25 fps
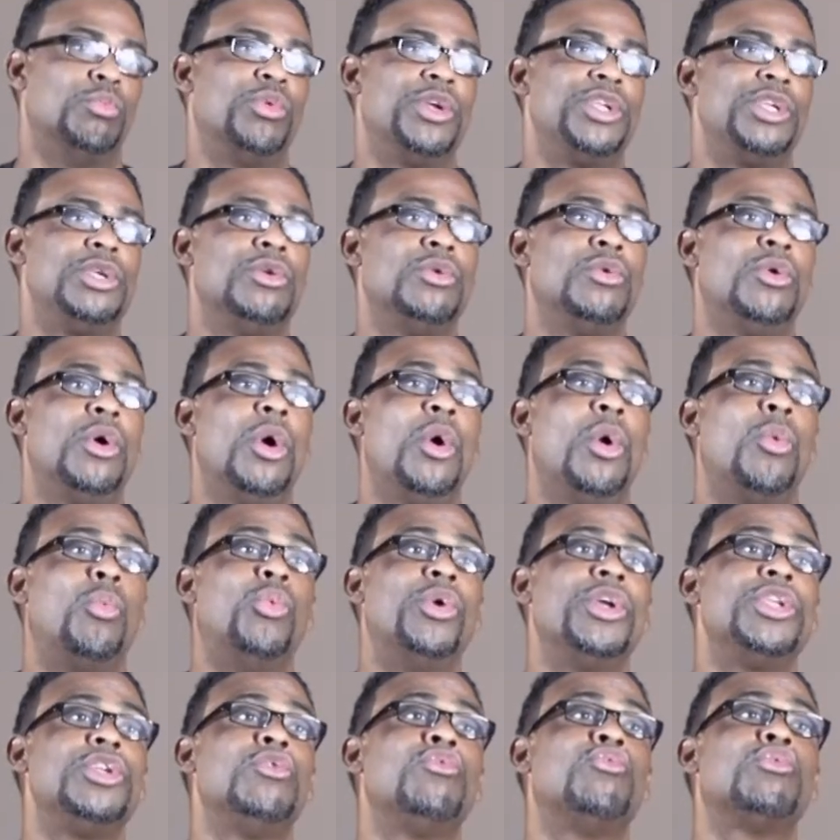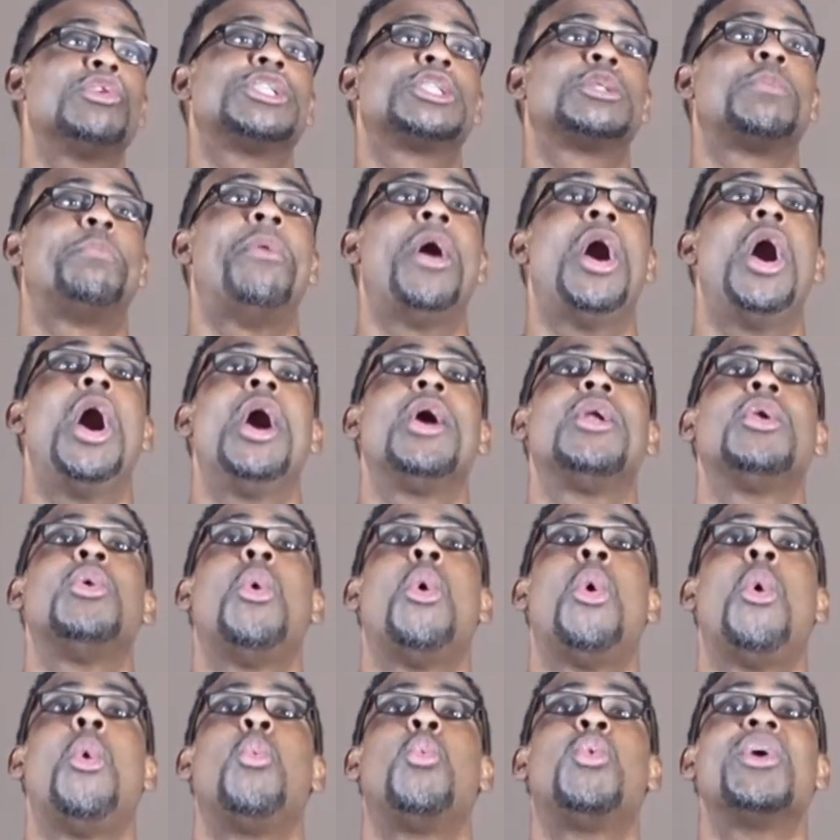When you respond
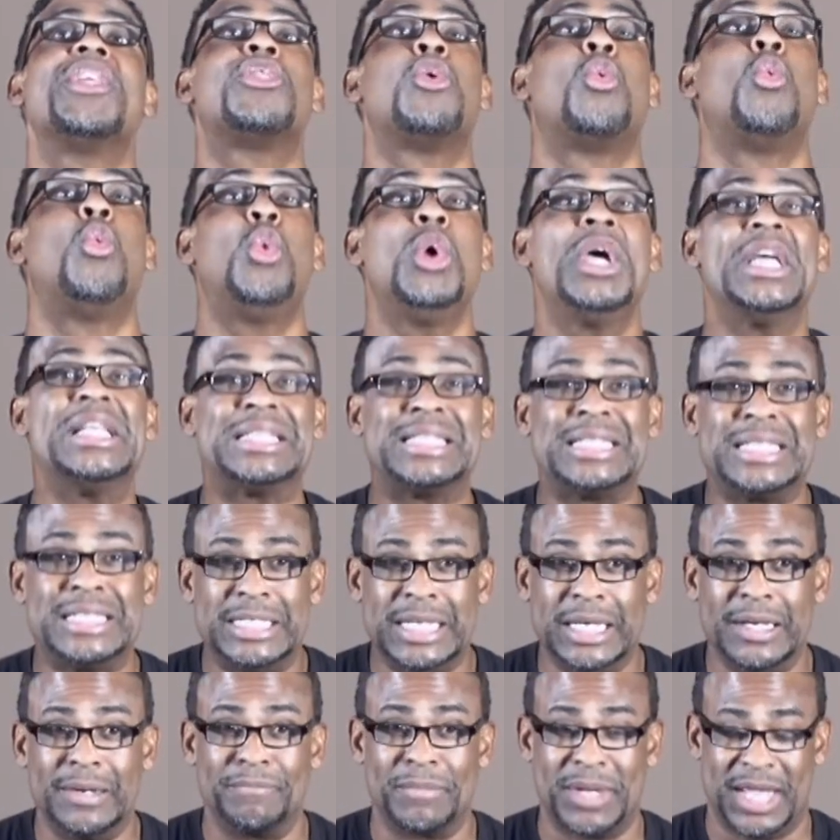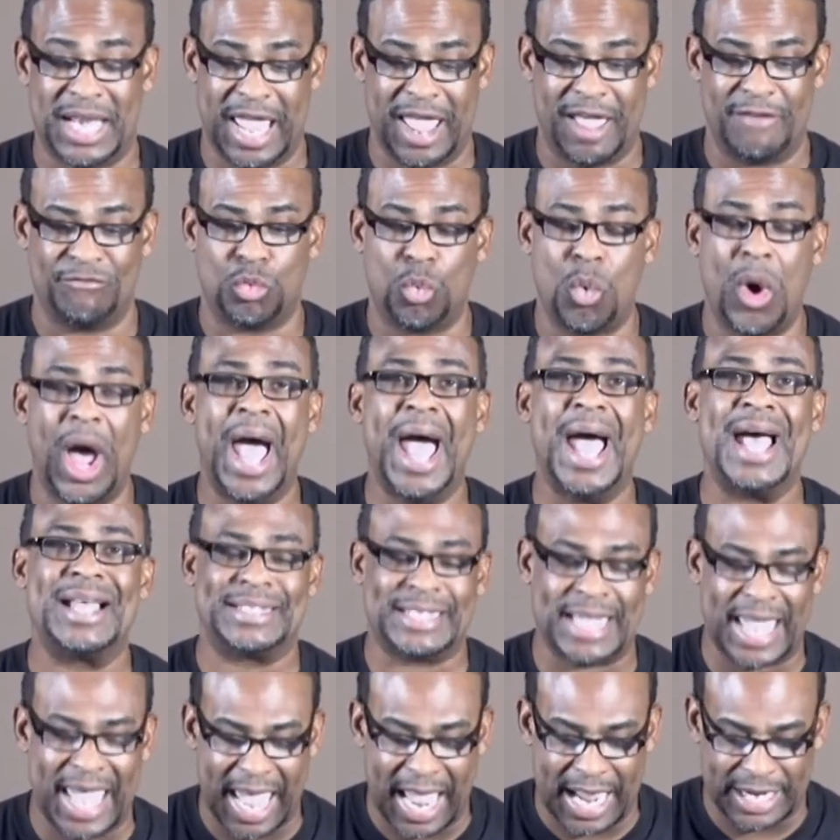with wisdom and have
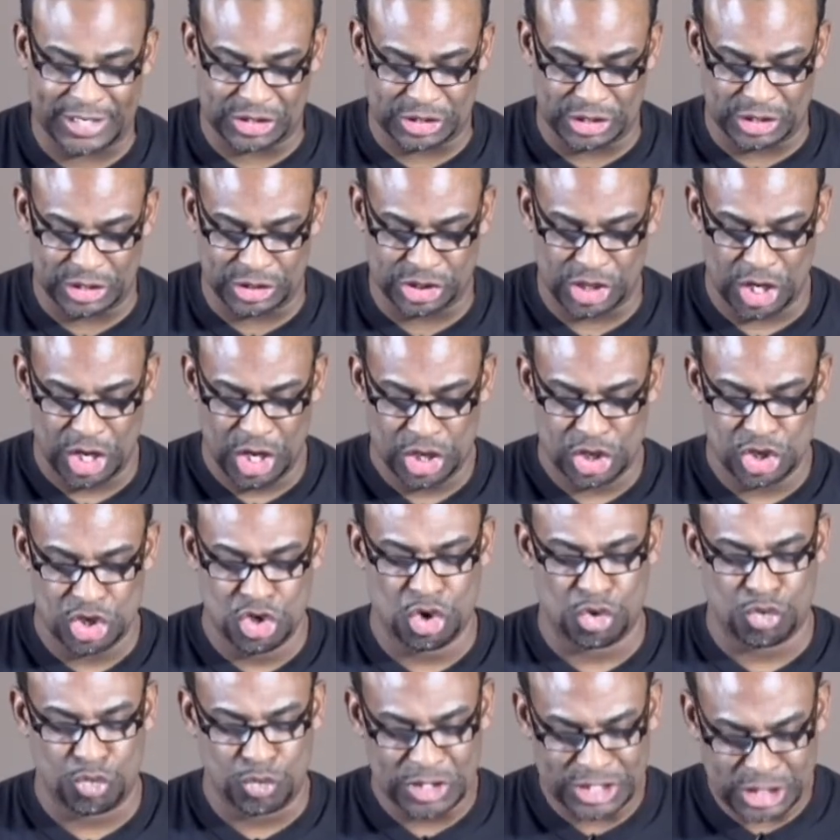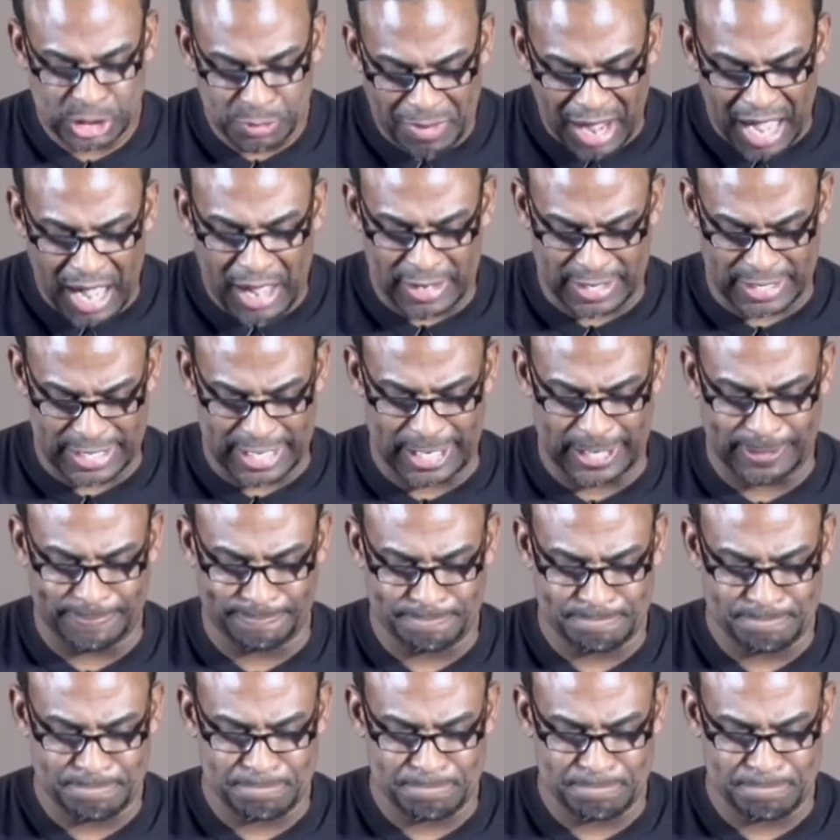wise actions, you're responding